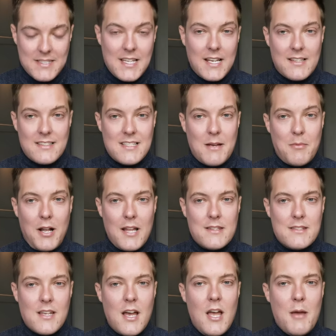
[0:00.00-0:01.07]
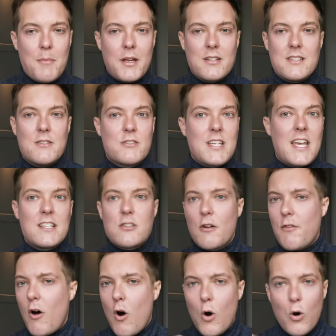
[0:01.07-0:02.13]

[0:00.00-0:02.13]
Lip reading: second step cleanser, because it takes off